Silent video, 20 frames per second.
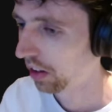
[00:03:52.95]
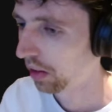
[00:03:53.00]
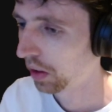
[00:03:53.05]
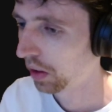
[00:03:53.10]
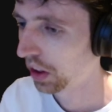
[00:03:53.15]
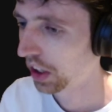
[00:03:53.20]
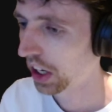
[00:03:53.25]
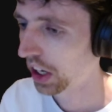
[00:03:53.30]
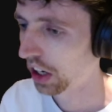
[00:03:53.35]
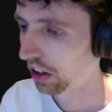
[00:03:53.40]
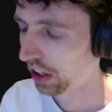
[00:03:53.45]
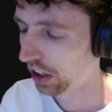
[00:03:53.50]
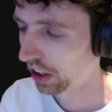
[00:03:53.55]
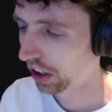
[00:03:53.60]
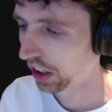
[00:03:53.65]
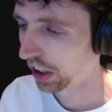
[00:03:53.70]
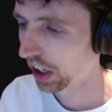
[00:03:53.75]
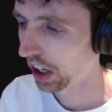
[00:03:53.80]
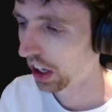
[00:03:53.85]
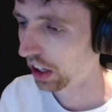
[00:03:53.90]
with Carry and
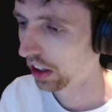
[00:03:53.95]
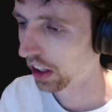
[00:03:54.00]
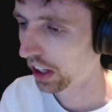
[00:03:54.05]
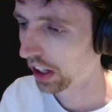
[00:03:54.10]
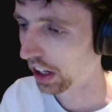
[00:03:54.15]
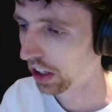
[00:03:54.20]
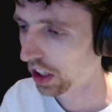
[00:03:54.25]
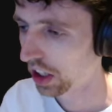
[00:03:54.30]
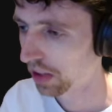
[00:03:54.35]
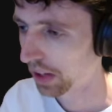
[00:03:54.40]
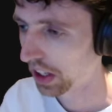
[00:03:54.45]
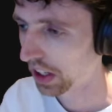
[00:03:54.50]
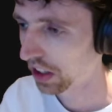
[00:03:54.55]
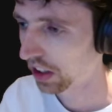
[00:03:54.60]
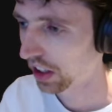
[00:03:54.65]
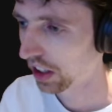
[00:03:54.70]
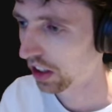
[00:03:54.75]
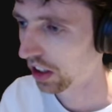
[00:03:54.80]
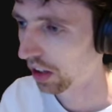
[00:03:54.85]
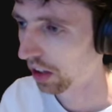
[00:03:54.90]
Arcane that kind of spiced
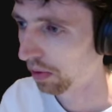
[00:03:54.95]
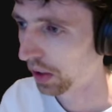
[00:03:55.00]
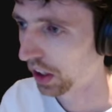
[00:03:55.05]
things up,